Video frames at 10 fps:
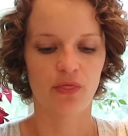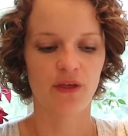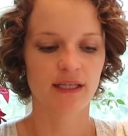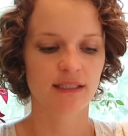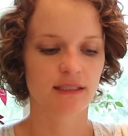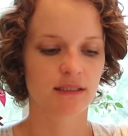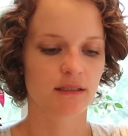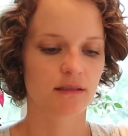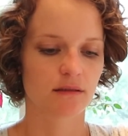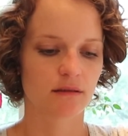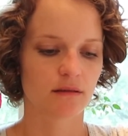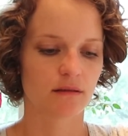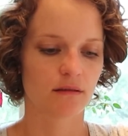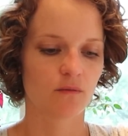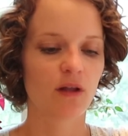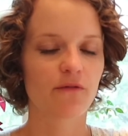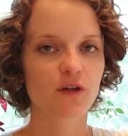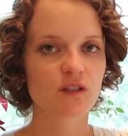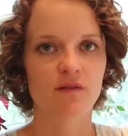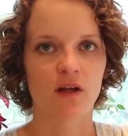this, well,
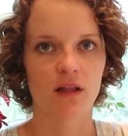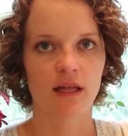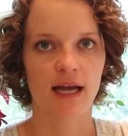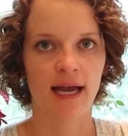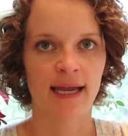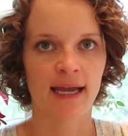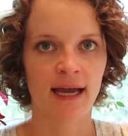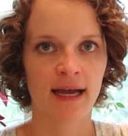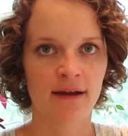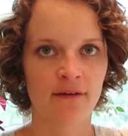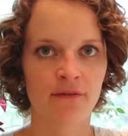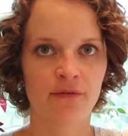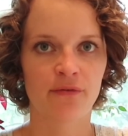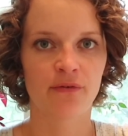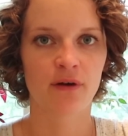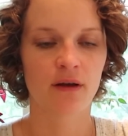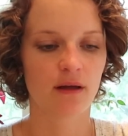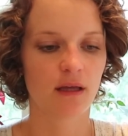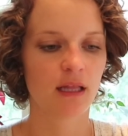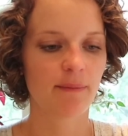first of all, I have,
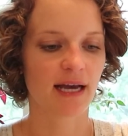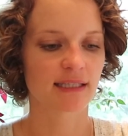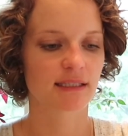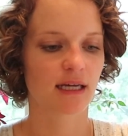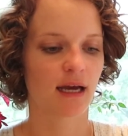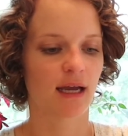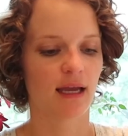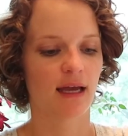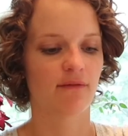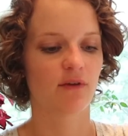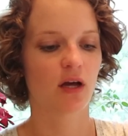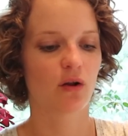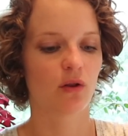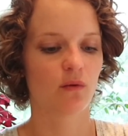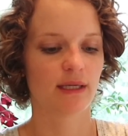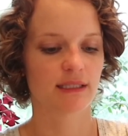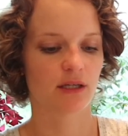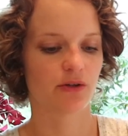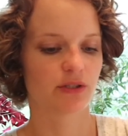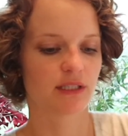in the past, I have not always
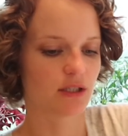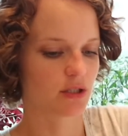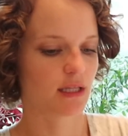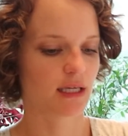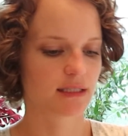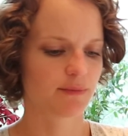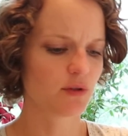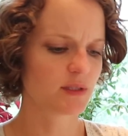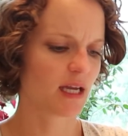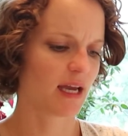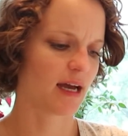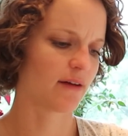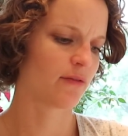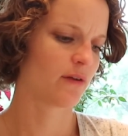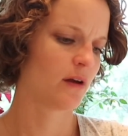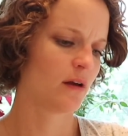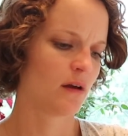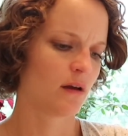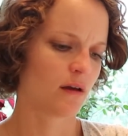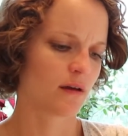understitched things. Mostly I have,
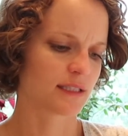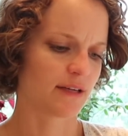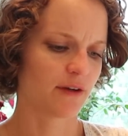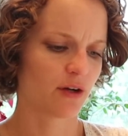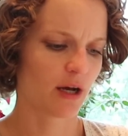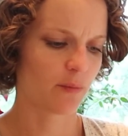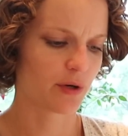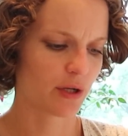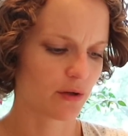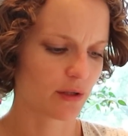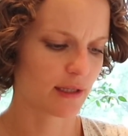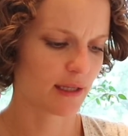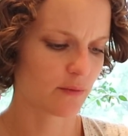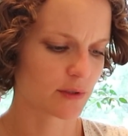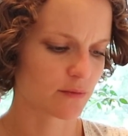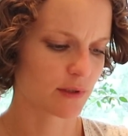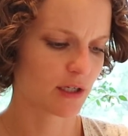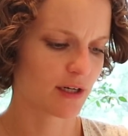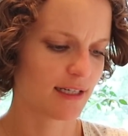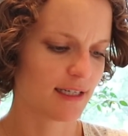because I figured out pretty early that it was a really
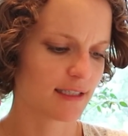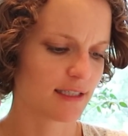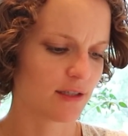good idea to